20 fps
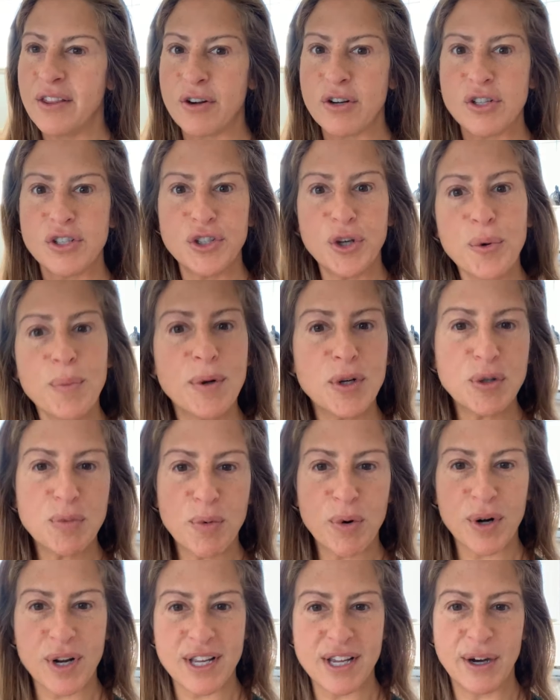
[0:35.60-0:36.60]
there's so much
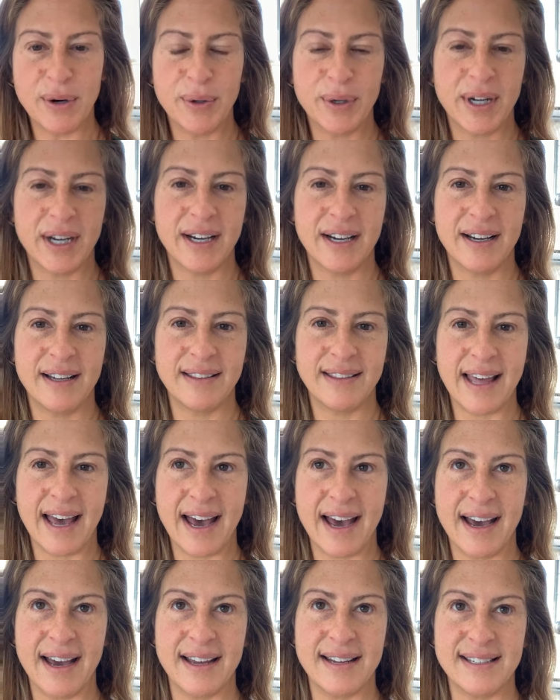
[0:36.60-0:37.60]
more to yoga
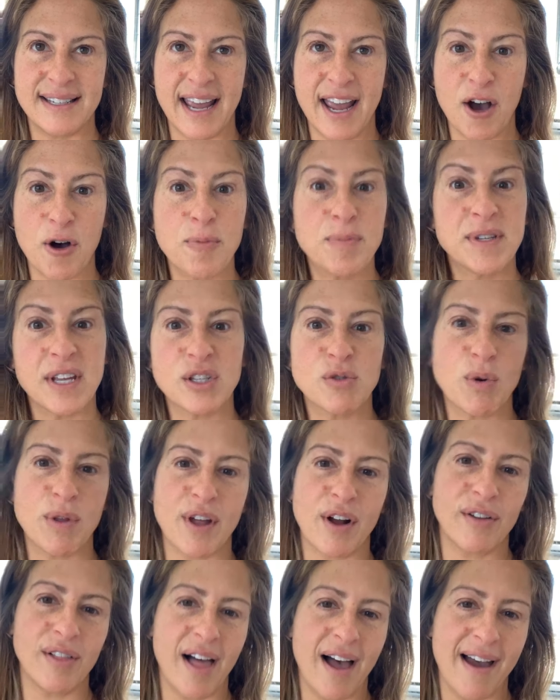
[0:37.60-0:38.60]
that helps us
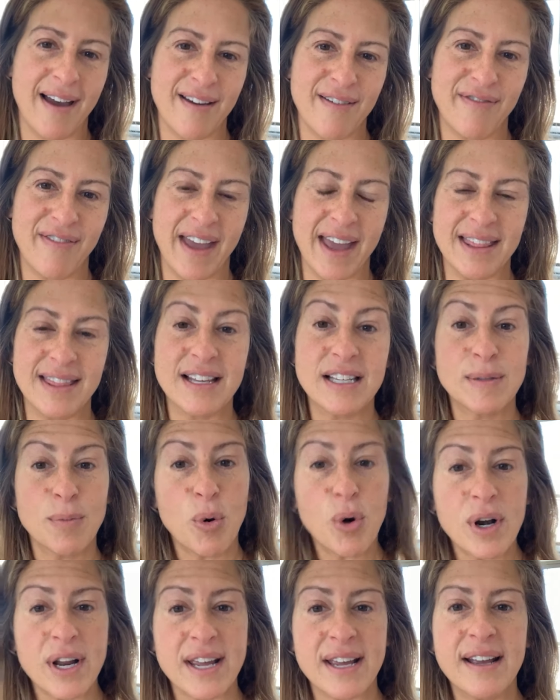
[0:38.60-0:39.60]
with our life. And this
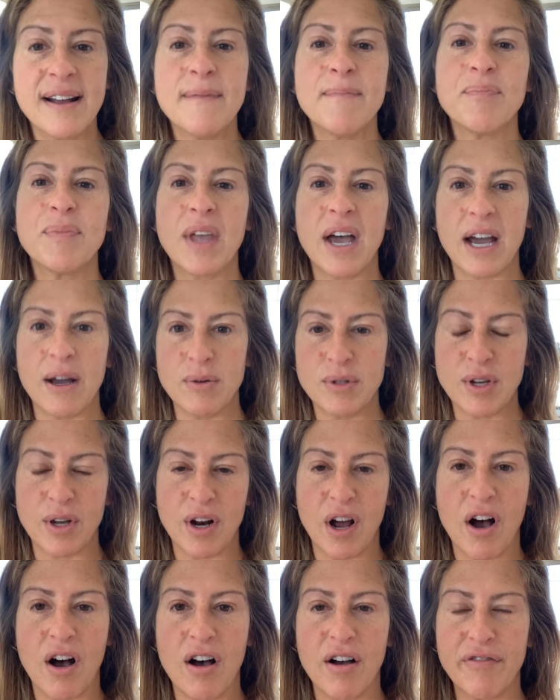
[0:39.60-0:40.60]
morning, I was
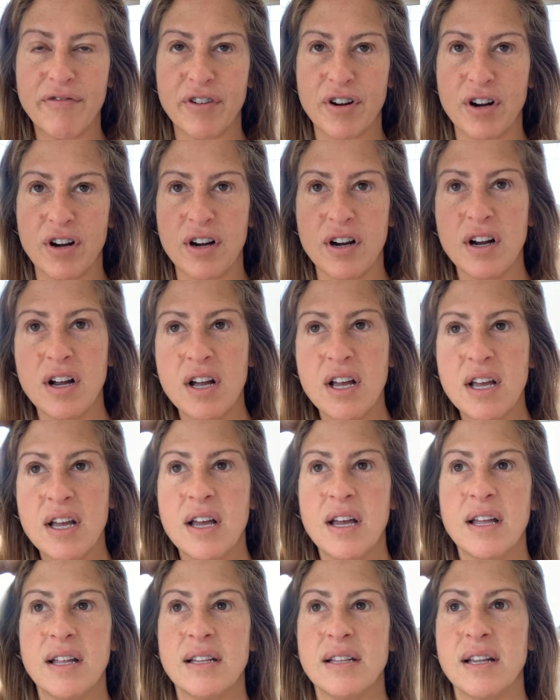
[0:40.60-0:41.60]
going to offer
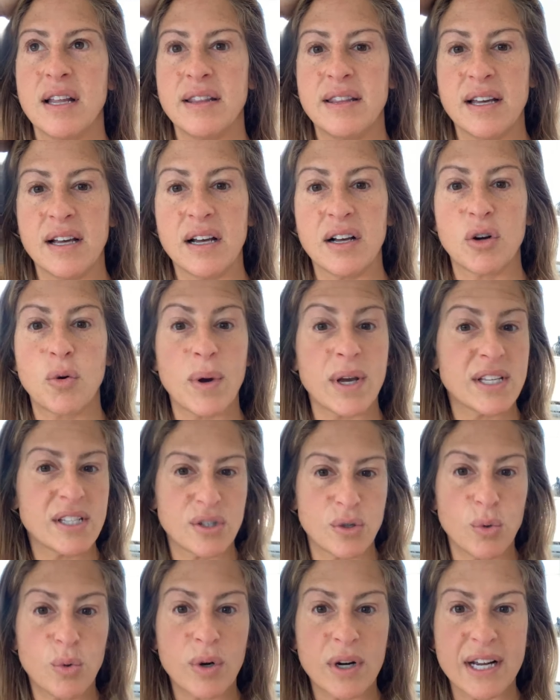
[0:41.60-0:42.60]
the quick
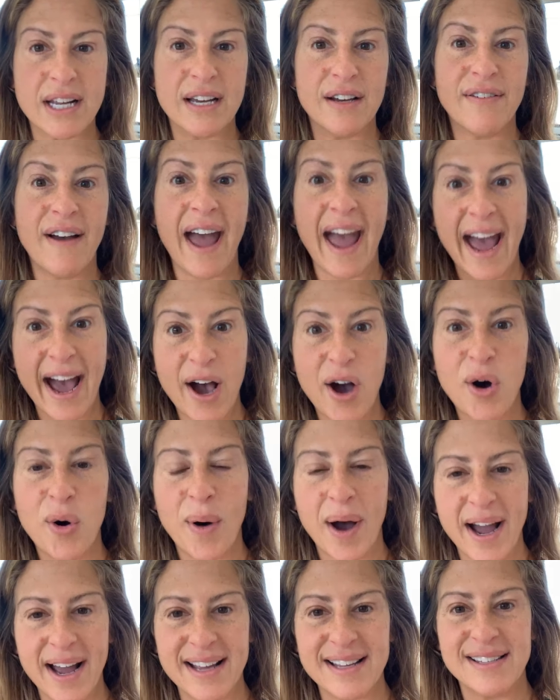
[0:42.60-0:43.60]
story of
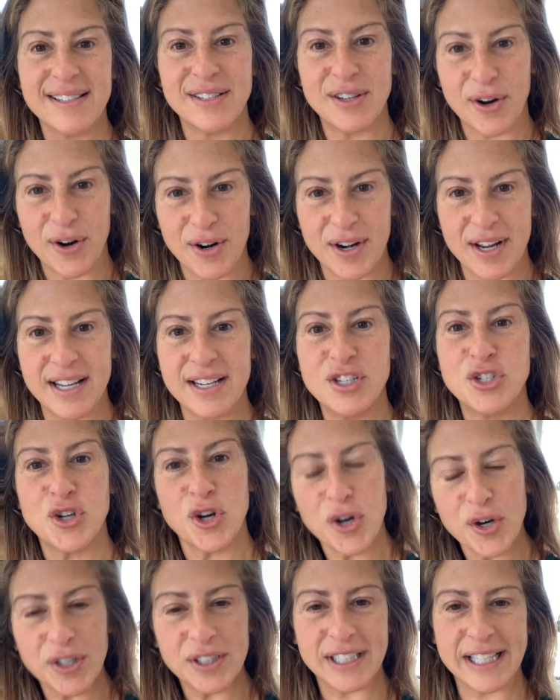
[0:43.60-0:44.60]
how I started
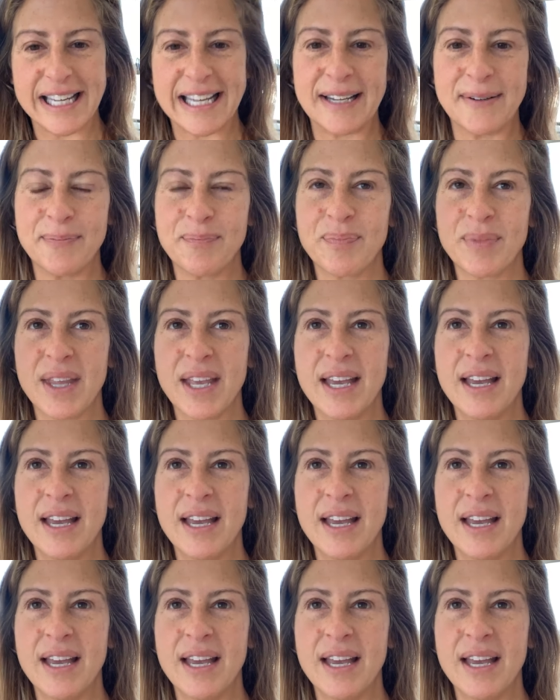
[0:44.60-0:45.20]
journaling